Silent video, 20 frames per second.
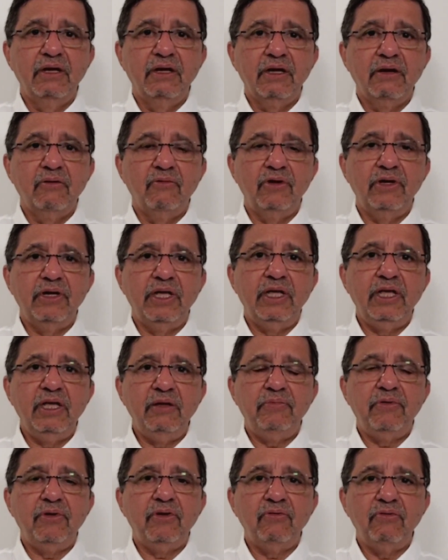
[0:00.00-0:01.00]
would
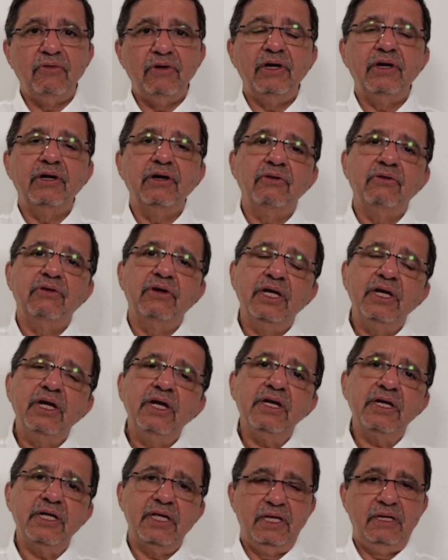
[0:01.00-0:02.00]
keep your word. You
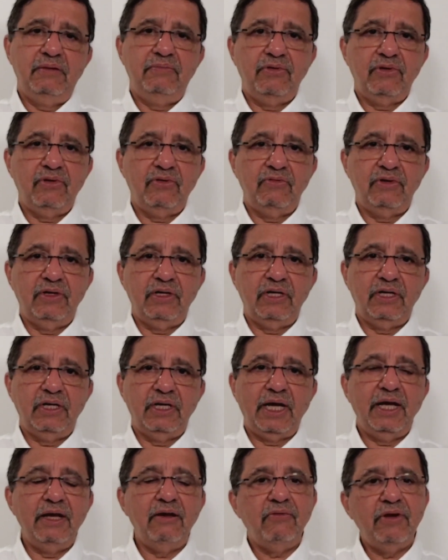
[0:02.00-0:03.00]
didn't keep your word.
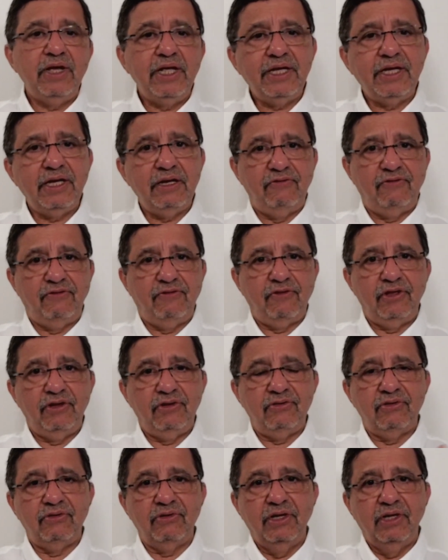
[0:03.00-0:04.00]
I waited for
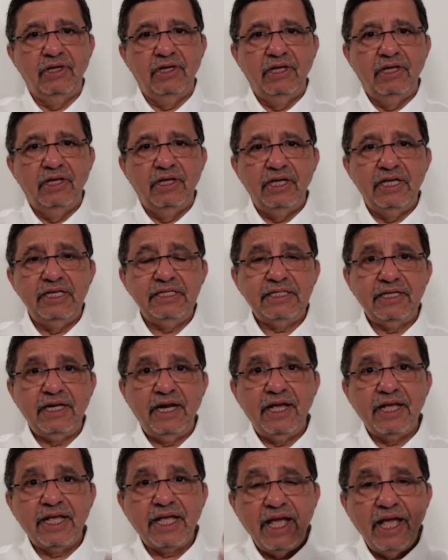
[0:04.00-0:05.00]
you. He said,
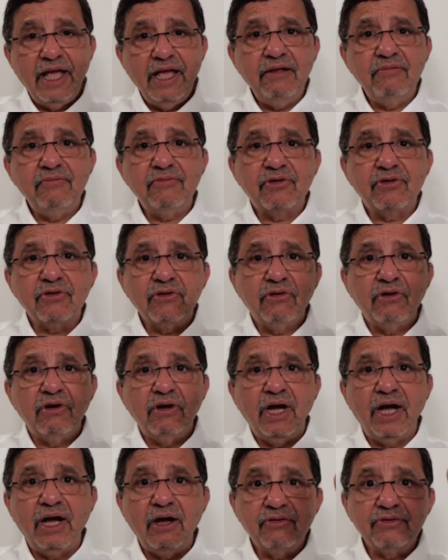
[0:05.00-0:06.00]
I came to your
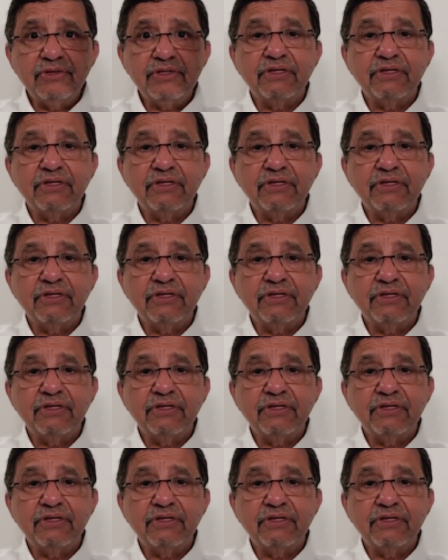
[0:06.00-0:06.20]
house